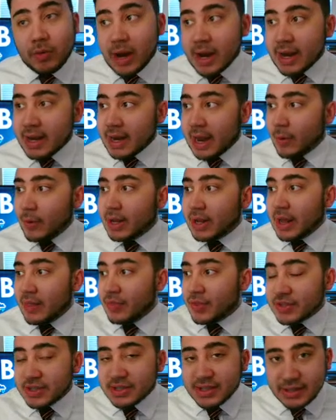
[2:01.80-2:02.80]
right now. Again,
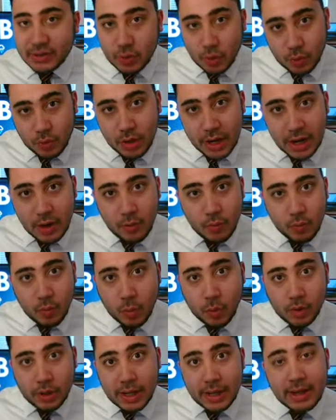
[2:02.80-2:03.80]
this is a tornado
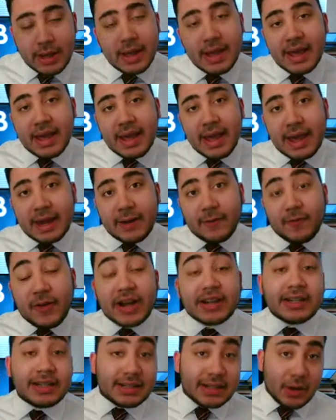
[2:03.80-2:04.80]
warning in
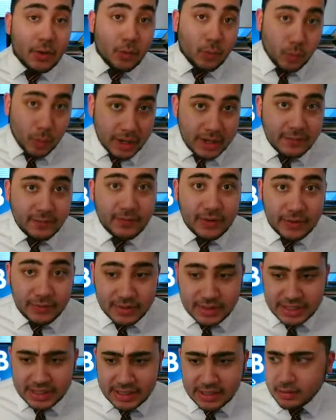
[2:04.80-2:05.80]
effect until
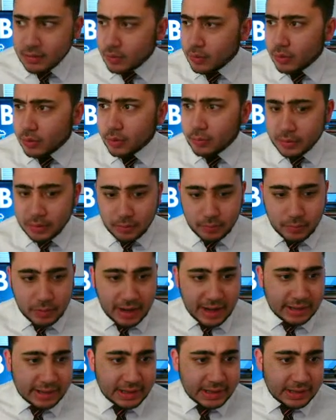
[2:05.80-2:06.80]
1:15 or
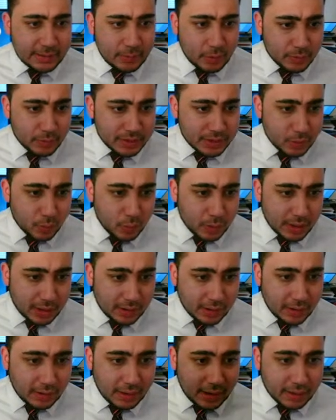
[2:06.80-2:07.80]
was it 1
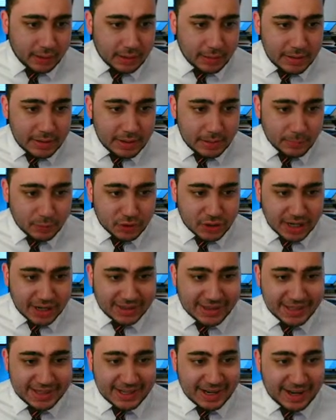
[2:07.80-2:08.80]
o'clock? Let me double check
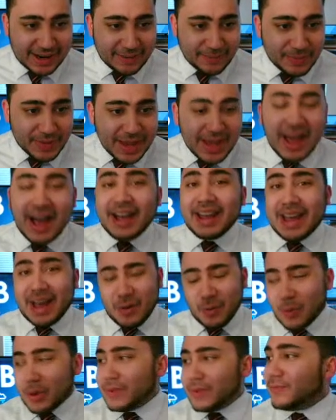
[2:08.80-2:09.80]
the time.
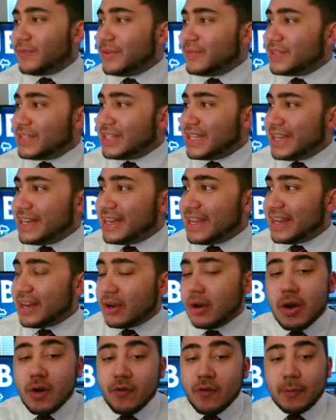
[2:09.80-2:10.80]
1:15
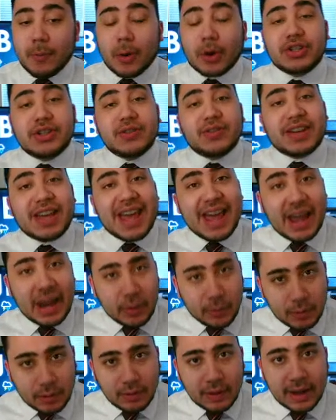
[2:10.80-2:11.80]
here for parts of
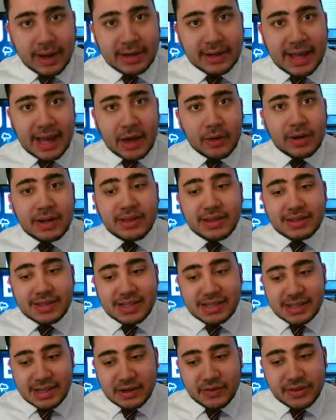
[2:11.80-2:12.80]
Caroline County. This
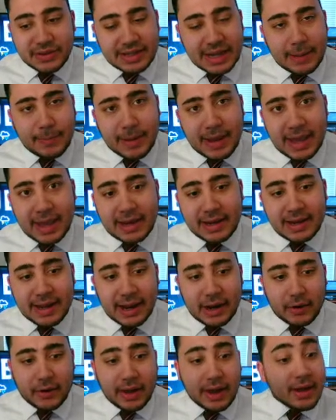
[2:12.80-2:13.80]
is near the Tappahannock
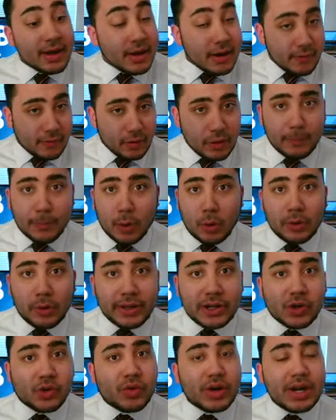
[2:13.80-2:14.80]
area. For the
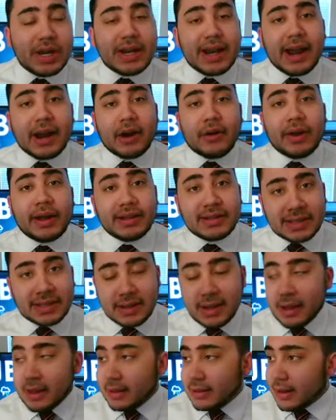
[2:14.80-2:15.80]
Bowling Green area
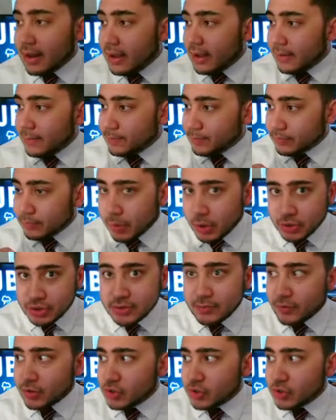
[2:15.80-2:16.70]
and parts of